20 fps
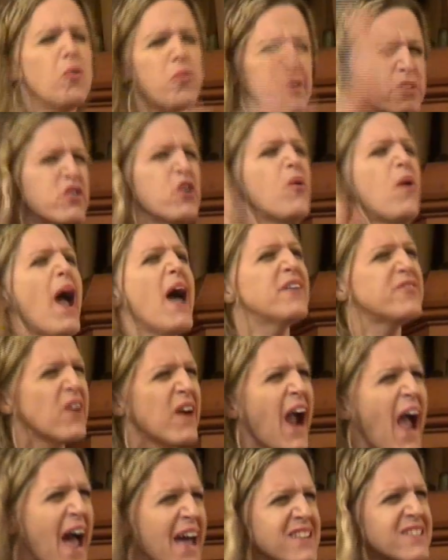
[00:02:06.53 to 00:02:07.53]
would you ever
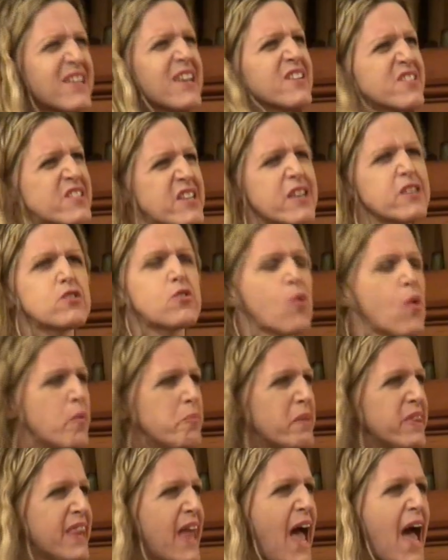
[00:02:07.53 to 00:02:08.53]
ask a cis
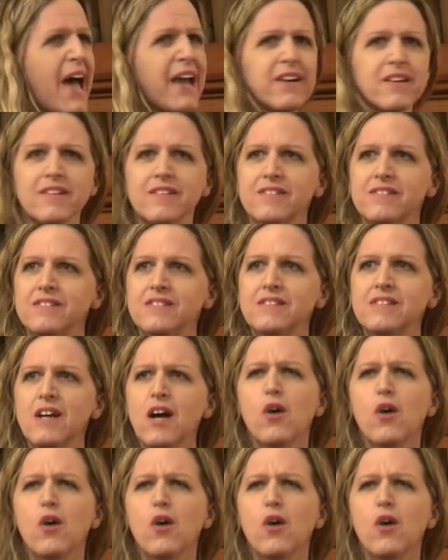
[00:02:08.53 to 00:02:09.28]
woman that?